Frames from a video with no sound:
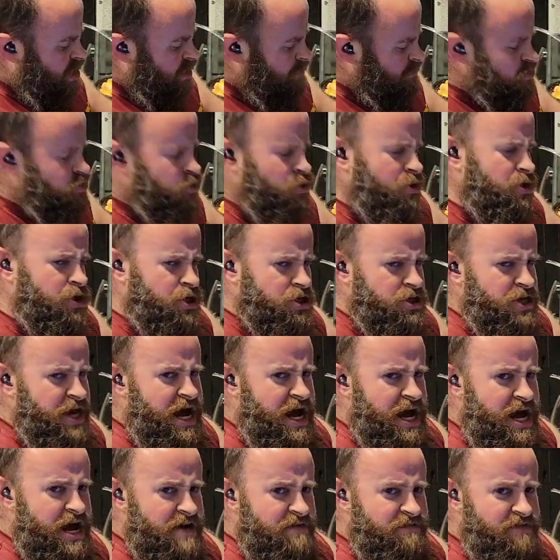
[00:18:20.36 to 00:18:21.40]
it's really good to
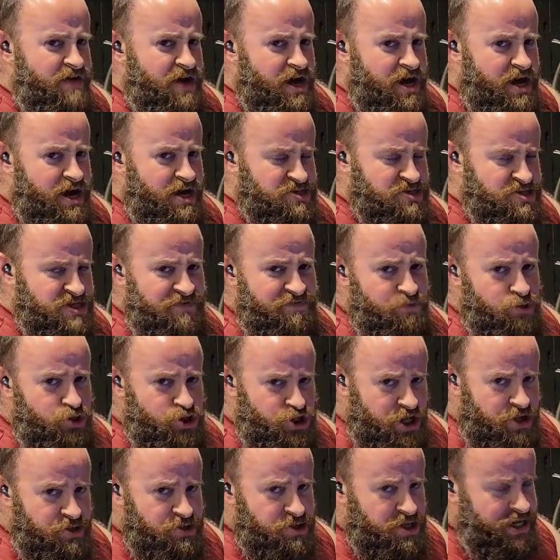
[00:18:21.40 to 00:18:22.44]
have seafood
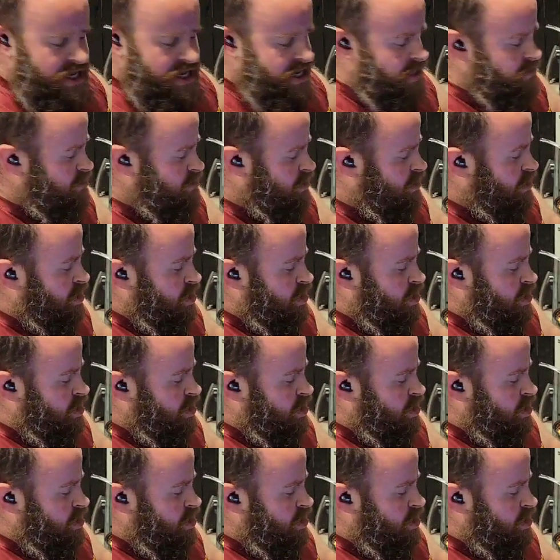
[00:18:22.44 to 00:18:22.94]
shells on hand.